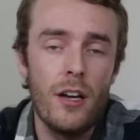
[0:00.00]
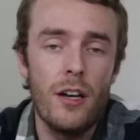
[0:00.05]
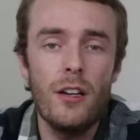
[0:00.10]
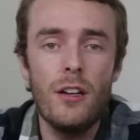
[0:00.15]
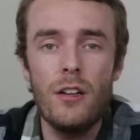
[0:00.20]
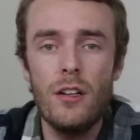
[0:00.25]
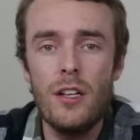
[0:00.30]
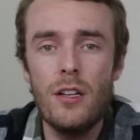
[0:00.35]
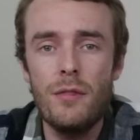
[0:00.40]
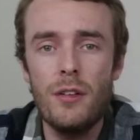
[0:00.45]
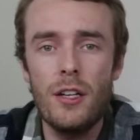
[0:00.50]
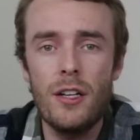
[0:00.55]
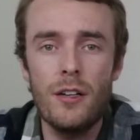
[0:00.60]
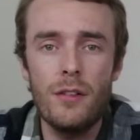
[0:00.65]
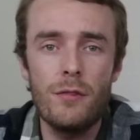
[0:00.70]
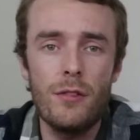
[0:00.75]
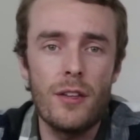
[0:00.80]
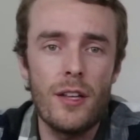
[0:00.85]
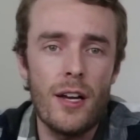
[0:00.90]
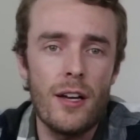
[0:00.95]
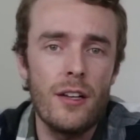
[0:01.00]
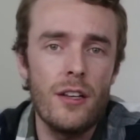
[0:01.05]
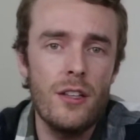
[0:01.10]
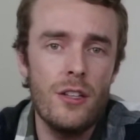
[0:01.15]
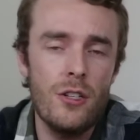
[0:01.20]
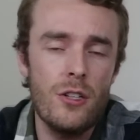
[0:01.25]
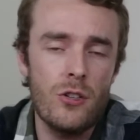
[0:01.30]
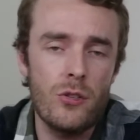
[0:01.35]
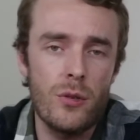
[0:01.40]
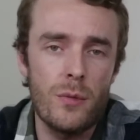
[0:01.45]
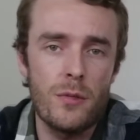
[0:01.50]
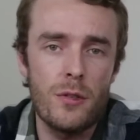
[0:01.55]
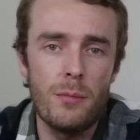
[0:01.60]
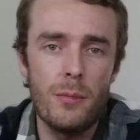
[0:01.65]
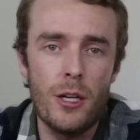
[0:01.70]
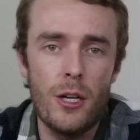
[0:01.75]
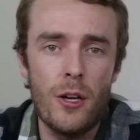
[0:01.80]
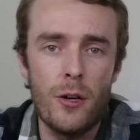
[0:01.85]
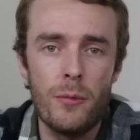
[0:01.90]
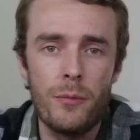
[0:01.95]
and I'll leave a link for that in the description
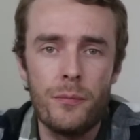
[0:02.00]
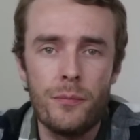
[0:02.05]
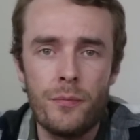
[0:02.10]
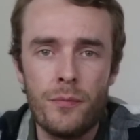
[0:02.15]
below.